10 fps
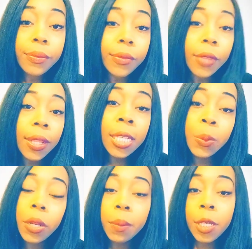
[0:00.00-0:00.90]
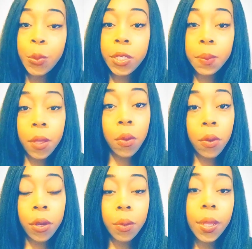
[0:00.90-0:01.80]
that's pretty much what's been
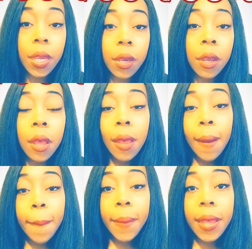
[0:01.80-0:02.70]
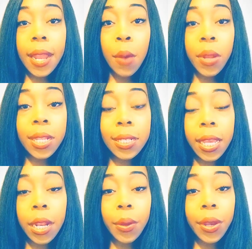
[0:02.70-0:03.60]
going on here. But I wanted to
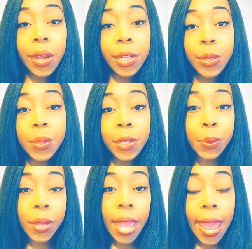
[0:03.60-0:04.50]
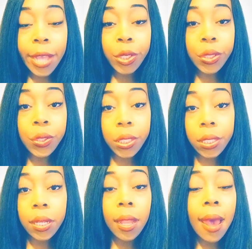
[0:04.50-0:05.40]
get on here and do this reaction to
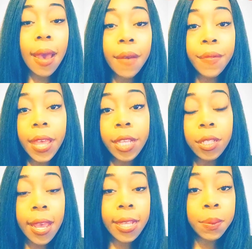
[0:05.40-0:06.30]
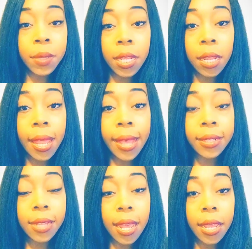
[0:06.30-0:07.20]
the live that Jasmine did
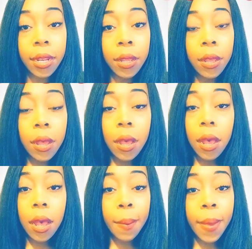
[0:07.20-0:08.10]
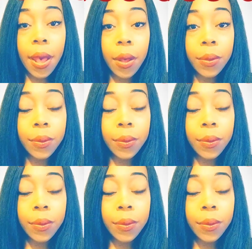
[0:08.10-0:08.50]
last night about